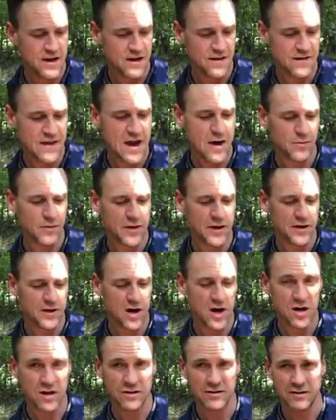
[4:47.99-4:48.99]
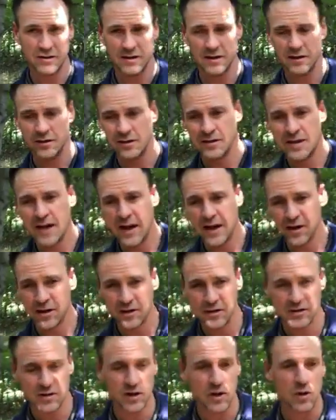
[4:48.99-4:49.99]
And that one they call it's an
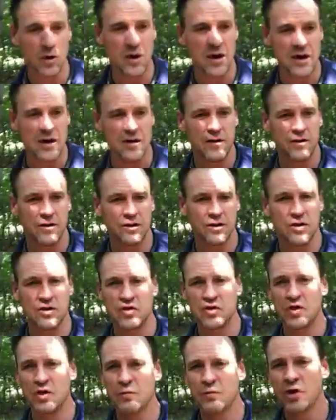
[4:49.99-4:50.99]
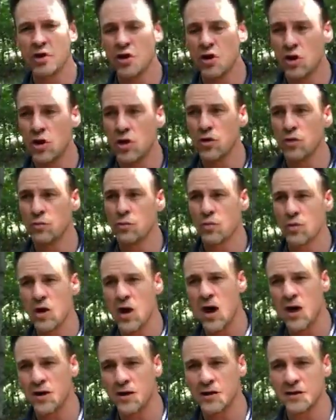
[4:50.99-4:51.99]
entertainer. So consume your own
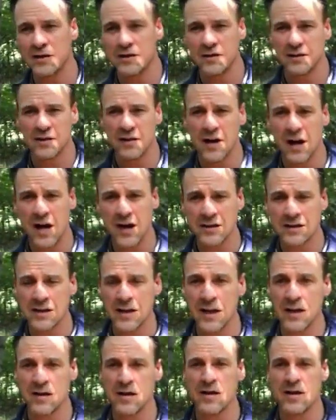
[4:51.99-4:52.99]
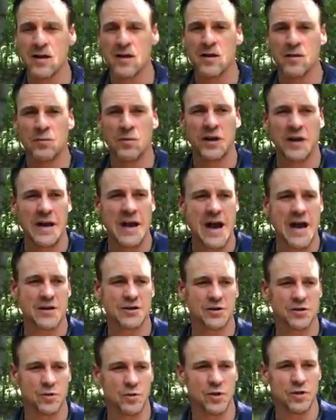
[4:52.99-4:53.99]
product, content, but it
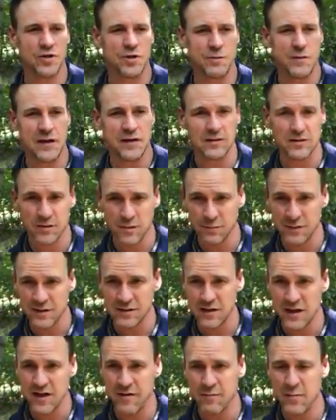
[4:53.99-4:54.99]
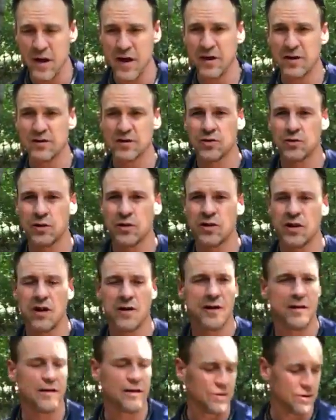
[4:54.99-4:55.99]
actually really makes nobody's life better, so we
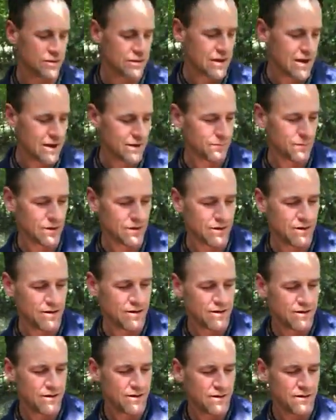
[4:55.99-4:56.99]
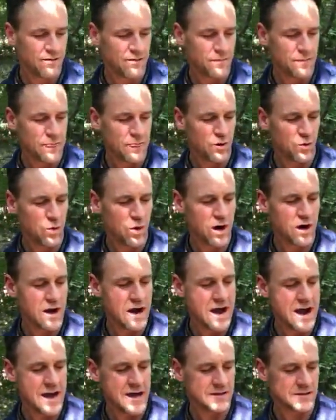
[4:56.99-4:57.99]
call it entertainment.
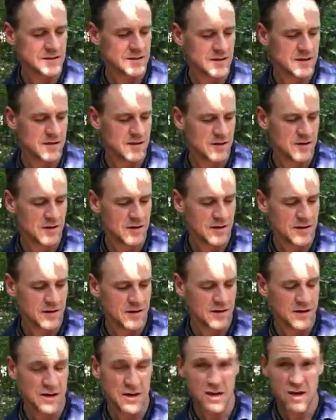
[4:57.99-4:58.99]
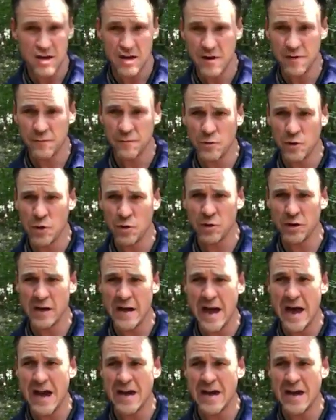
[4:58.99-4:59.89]
Whereas if we were to